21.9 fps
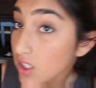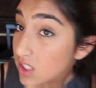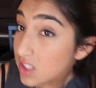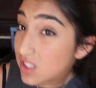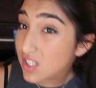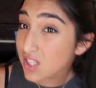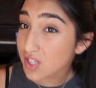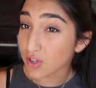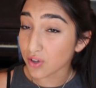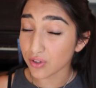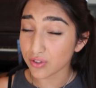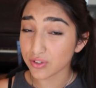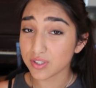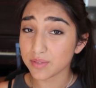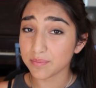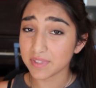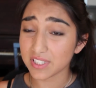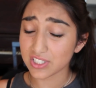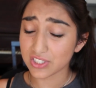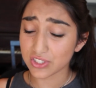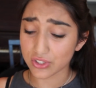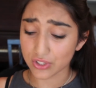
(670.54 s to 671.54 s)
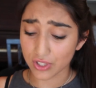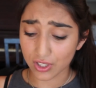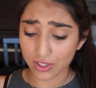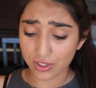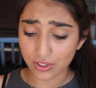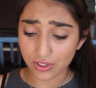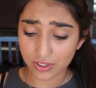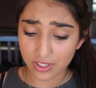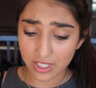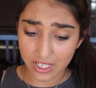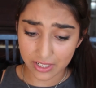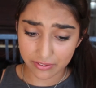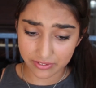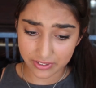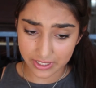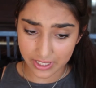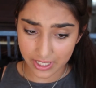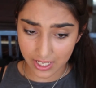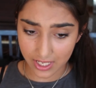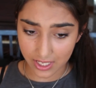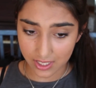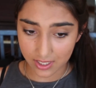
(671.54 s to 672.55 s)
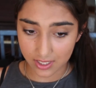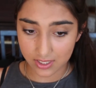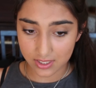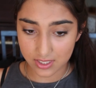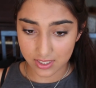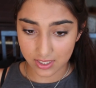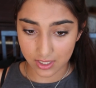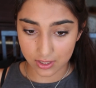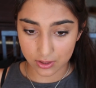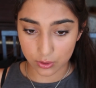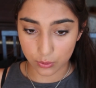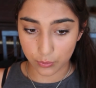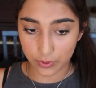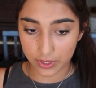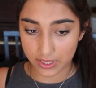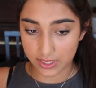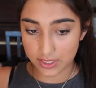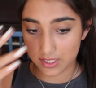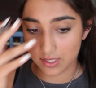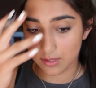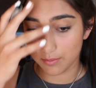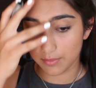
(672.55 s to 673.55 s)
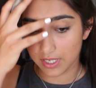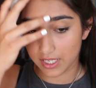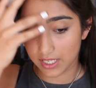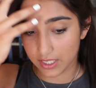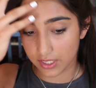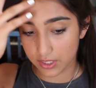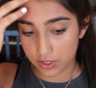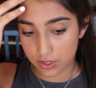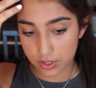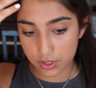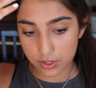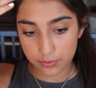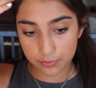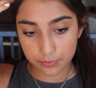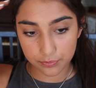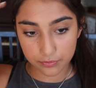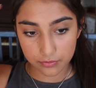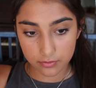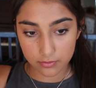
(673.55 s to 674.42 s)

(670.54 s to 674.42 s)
It's an ultimate struggle every day to get the wings to match.